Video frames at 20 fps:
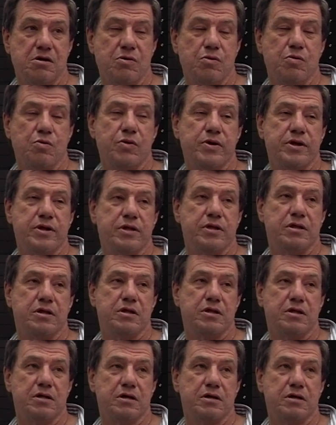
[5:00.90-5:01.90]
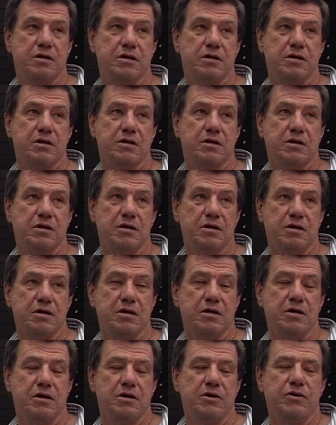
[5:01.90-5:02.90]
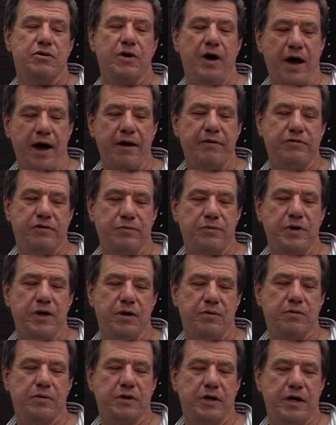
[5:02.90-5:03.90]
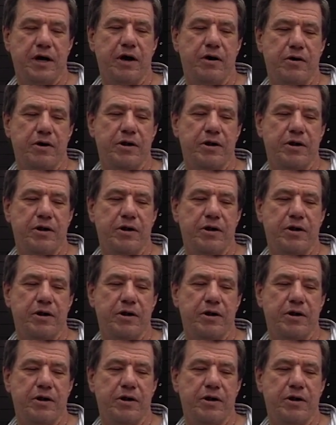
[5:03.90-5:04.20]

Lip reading: with the, you have to be able to carry